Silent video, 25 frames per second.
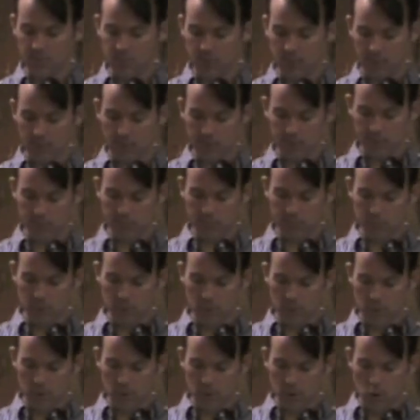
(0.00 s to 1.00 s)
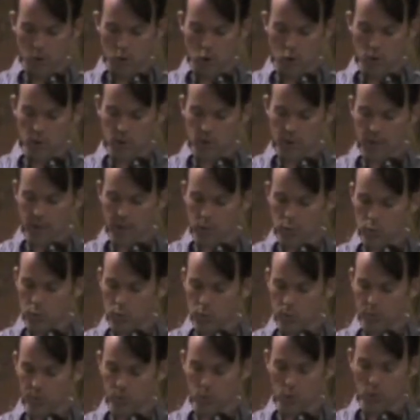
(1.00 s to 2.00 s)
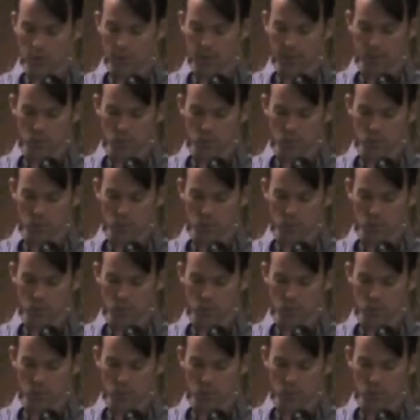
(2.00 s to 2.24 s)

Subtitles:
thing. Who was I to root for?